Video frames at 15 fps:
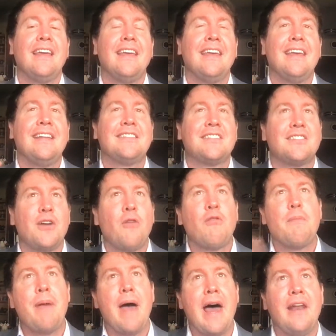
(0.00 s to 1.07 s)
it's so
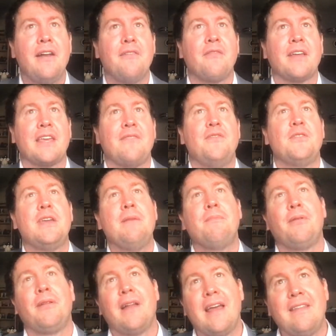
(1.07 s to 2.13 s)
repetitive. Like, if you keep
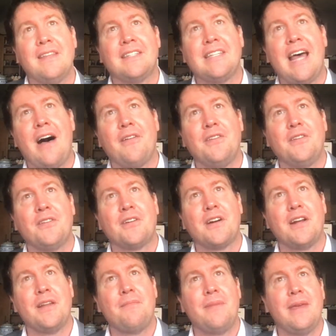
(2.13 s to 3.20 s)
playing this out, you're
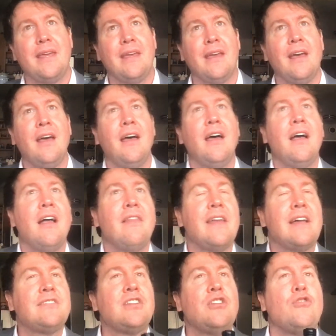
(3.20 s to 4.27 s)
gonna be.
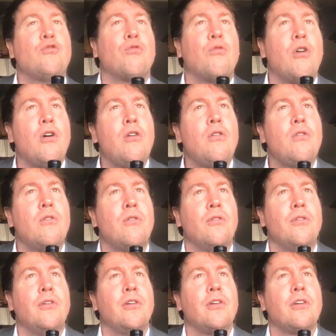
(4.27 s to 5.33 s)
That's a
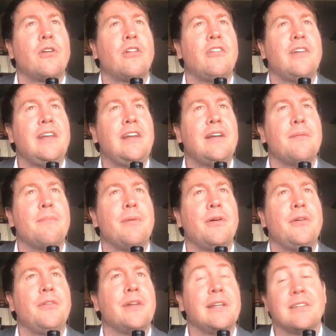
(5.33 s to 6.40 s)
drone cleaning a
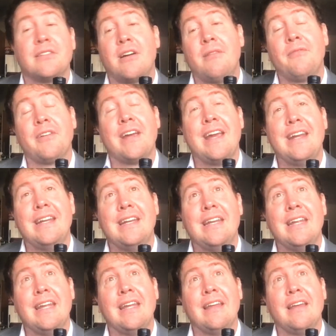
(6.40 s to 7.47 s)
building. Sorry, I'm really
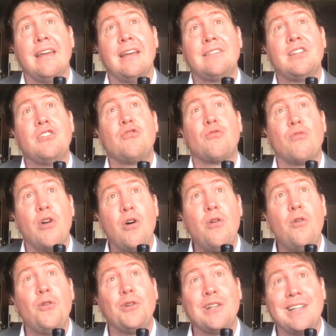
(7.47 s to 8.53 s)
ADD. It's a
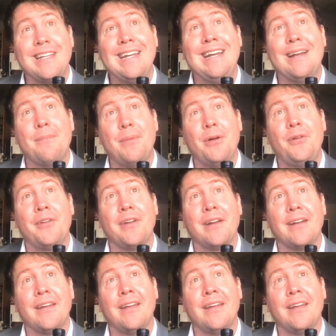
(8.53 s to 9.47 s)
drone cleaning a building.